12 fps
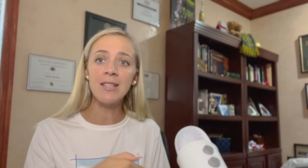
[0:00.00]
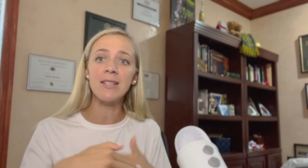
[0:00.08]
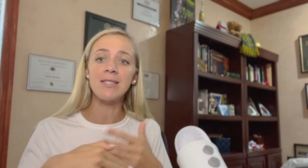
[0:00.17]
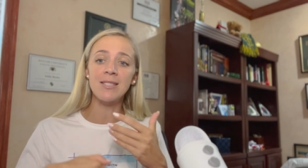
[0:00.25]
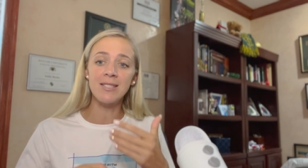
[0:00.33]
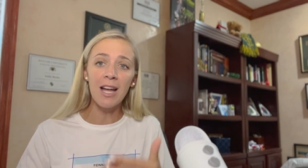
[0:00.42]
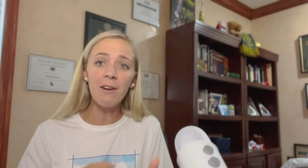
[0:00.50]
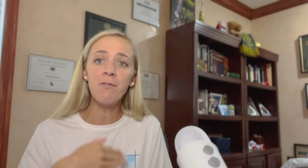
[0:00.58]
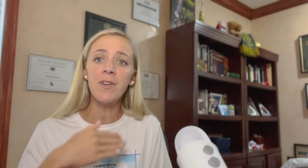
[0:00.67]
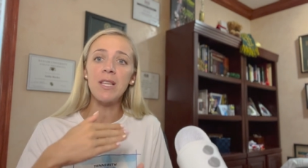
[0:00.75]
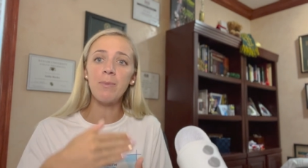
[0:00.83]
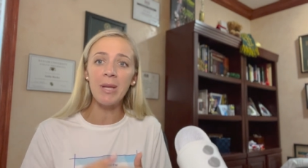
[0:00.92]
right? It's
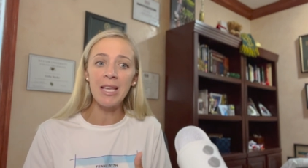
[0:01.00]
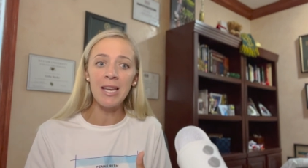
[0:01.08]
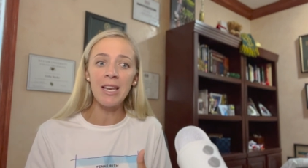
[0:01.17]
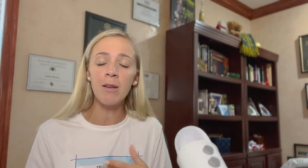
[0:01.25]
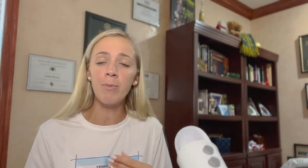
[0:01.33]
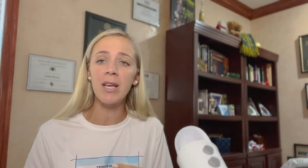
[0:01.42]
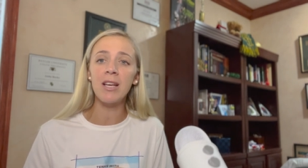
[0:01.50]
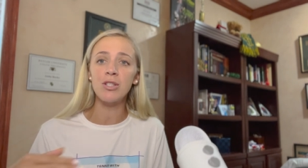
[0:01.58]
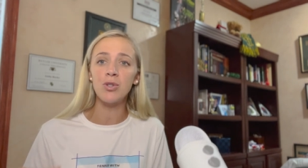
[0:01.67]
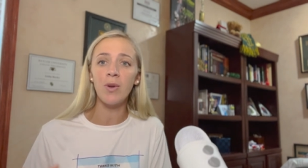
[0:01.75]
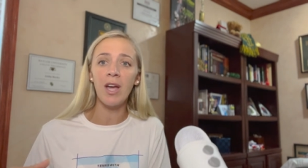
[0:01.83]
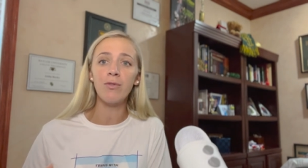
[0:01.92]
tough at the beginning
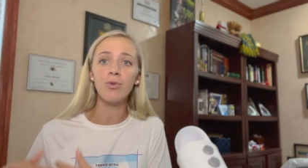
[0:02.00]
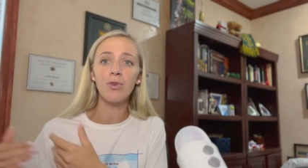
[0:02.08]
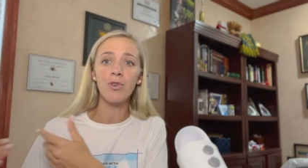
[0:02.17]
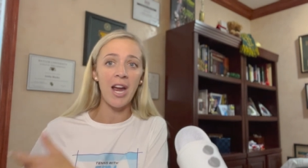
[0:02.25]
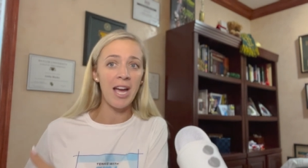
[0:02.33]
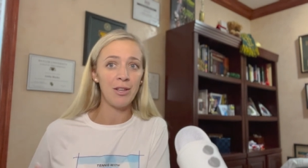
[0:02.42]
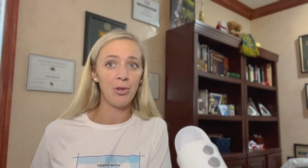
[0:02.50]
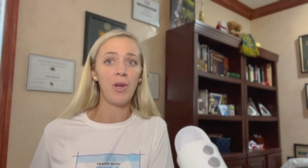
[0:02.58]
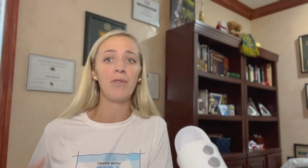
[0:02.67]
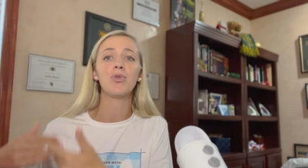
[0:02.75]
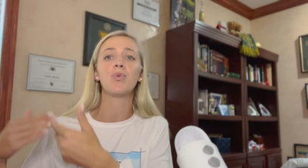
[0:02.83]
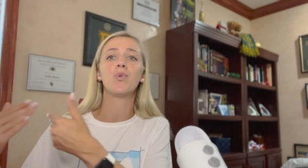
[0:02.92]
because you have to
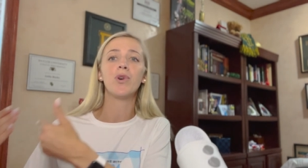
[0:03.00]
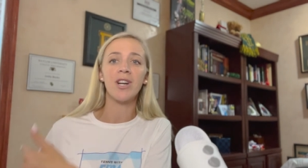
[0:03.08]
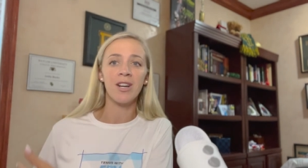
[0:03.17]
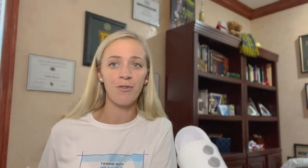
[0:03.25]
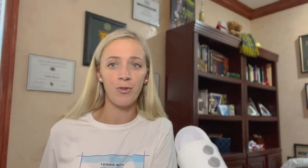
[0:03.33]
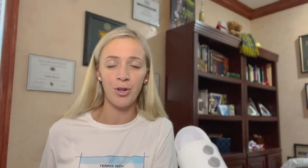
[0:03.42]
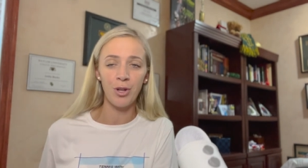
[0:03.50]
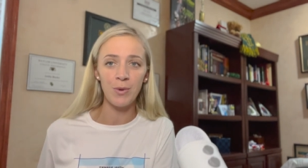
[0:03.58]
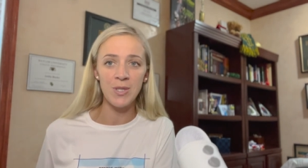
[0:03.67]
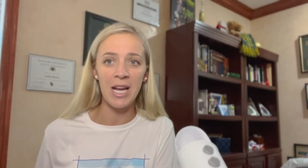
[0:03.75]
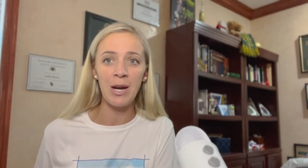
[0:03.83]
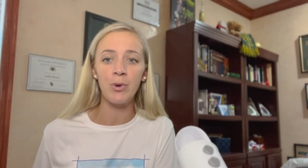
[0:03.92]
grind, you have to work for
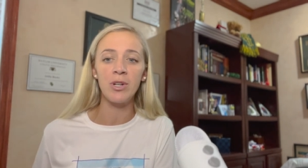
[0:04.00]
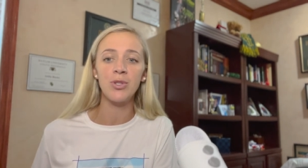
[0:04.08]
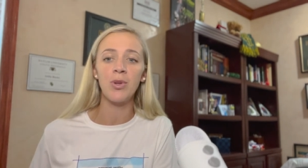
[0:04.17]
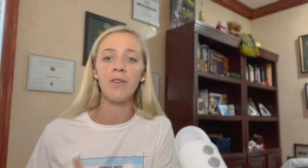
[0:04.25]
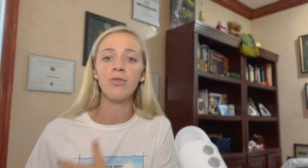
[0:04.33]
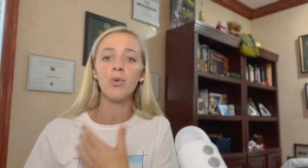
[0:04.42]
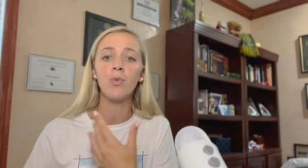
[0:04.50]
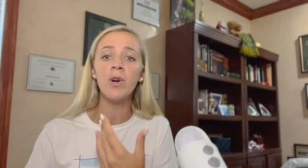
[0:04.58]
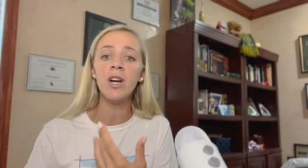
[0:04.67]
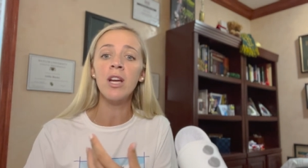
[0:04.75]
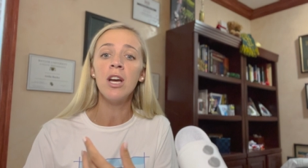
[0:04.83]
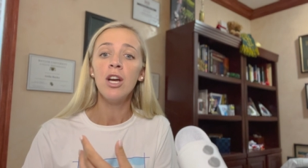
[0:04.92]
those hours, you have to
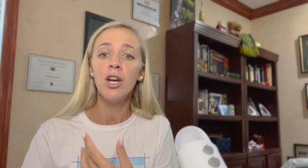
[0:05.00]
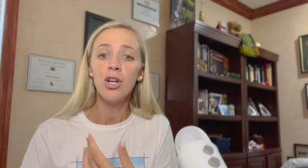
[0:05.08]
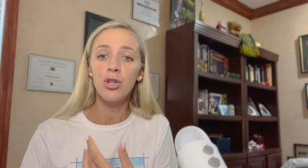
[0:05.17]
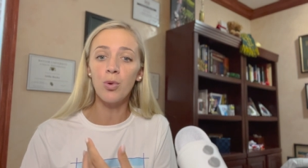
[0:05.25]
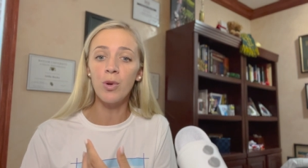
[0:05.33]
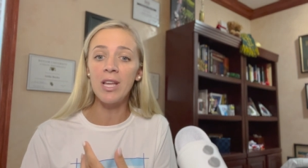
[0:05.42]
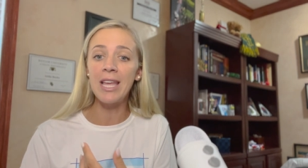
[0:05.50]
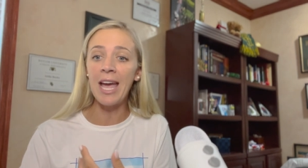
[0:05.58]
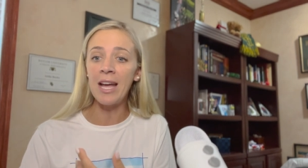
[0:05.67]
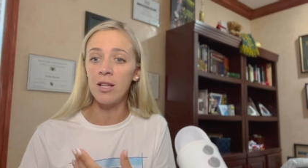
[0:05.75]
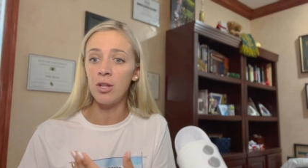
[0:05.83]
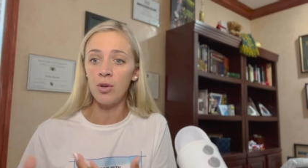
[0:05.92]
work to
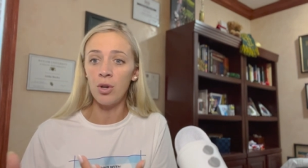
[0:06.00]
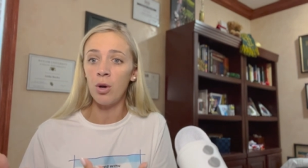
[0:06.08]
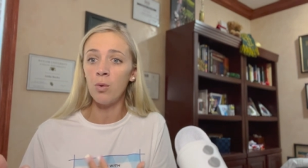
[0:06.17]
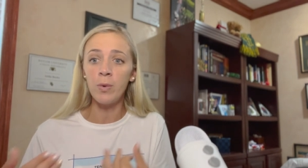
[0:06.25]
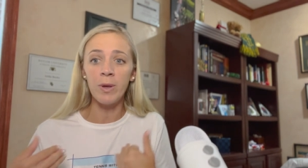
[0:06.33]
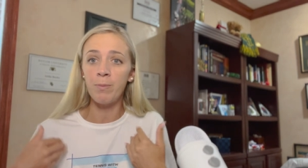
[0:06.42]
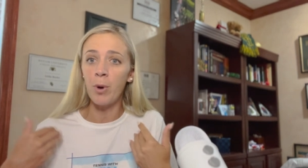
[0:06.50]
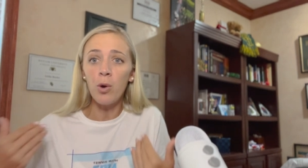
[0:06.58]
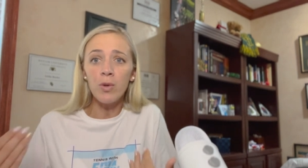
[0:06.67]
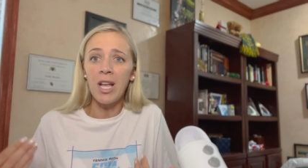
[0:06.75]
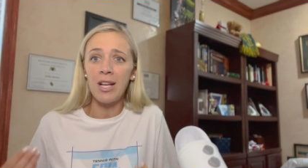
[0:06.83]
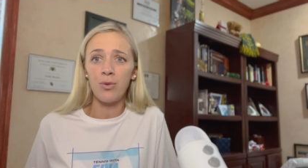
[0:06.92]
get, you know, we
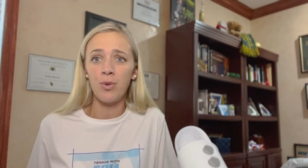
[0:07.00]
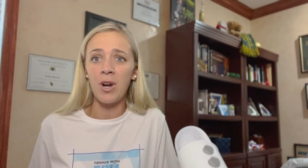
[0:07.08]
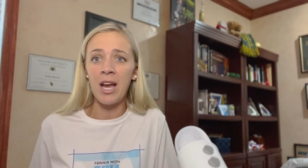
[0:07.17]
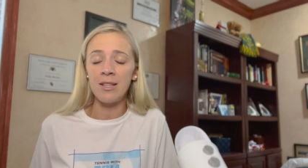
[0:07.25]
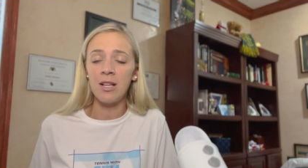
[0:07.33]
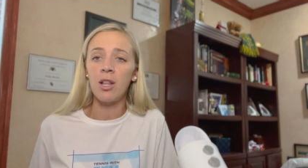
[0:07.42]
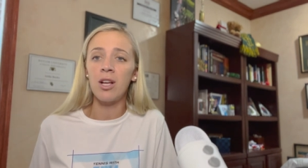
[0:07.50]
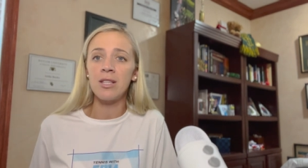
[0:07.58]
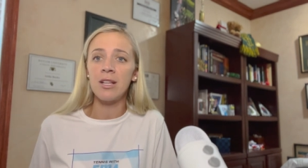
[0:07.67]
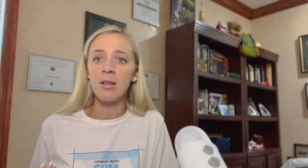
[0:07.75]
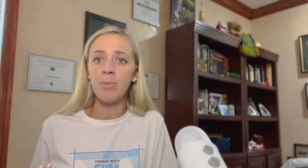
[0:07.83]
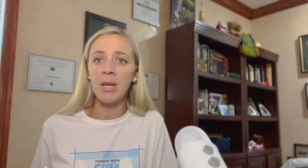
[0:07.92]
both had to grind a
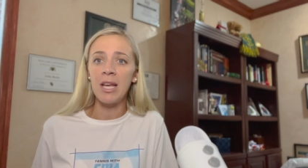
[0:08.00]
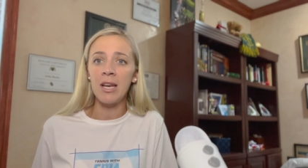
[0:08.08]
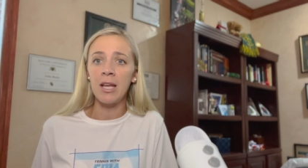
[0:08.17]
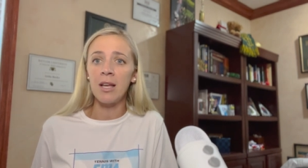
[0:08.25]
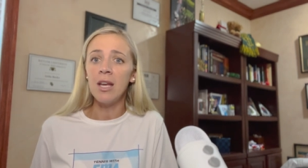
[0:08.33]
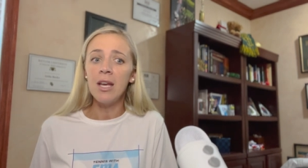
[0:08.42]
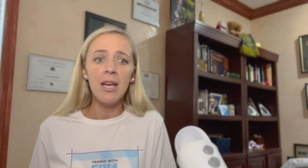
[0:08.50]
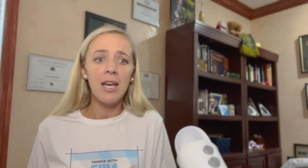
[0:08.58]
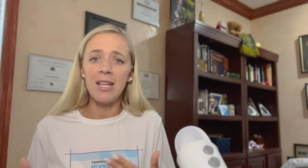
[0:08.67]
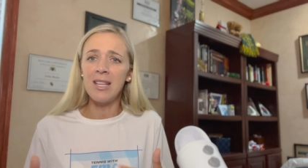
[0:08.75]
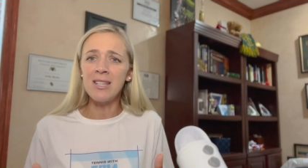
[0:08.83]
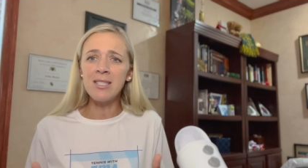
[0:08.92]
lot at the beginning.
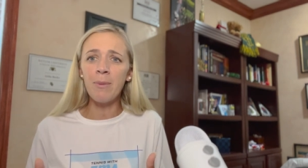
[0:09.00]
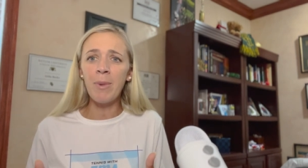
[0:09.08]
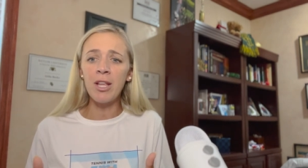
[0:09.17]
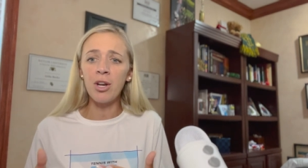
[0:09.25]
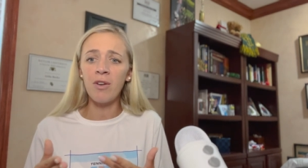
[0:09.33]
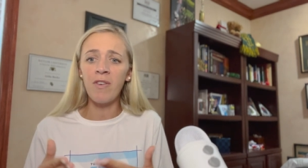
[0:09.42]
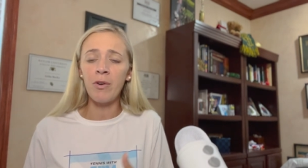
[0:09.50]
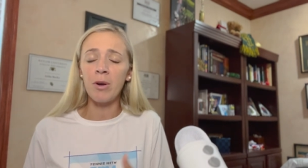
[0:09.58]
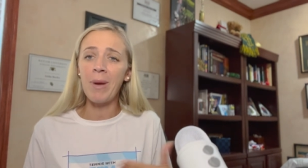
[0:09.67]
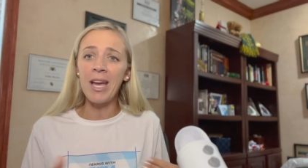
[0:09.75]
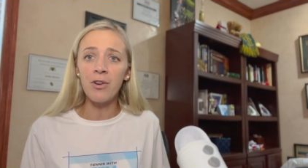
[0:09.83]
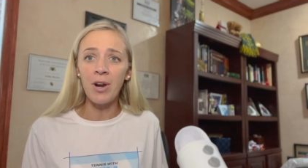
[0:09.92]
It doesn't matter of
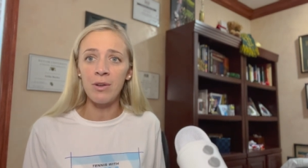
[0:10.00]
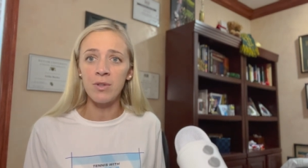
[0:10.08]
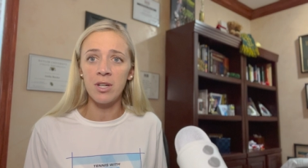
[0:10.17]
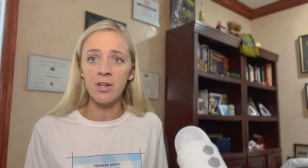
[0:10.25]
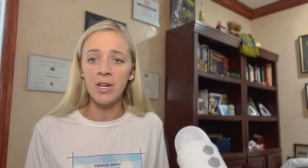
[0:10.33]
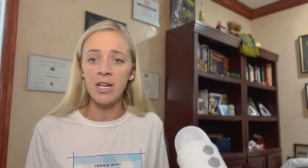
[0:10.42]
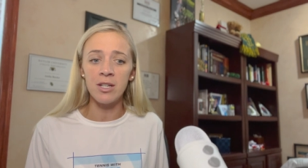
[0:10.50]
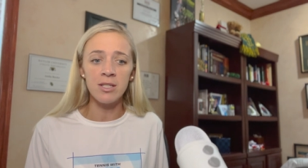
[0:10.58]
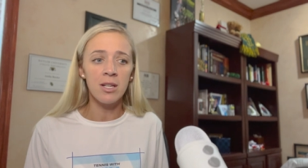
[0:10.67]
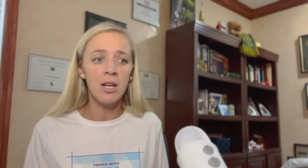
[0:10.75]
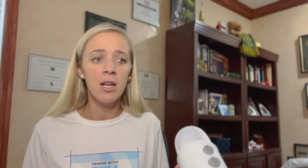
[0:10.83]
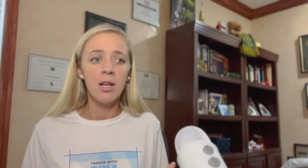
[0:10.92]
our background
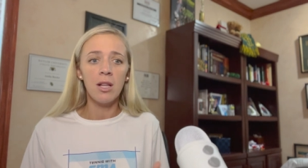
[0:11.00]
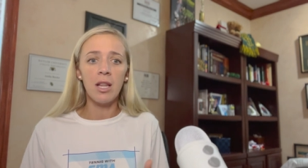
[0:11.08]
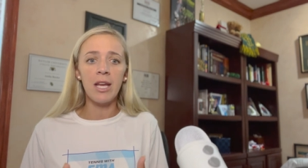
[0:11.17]
careers,